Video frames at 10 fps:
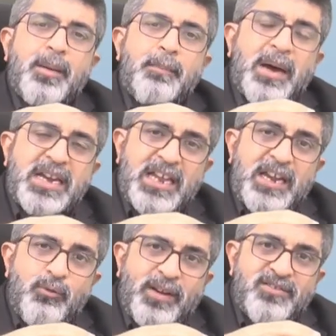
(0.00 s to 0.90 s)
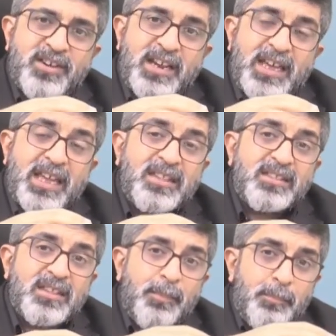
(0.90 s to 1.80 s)
money invested
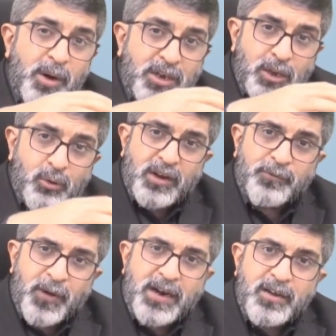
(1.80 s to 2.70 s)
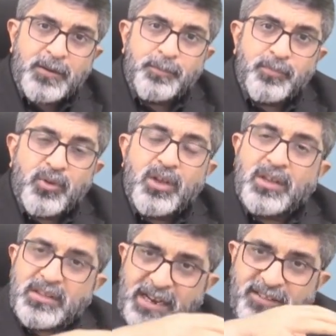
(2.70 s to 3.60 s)
in the particular fund.
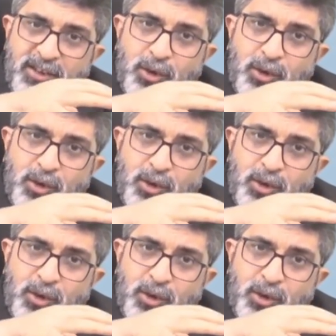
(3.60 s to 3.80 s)
That is the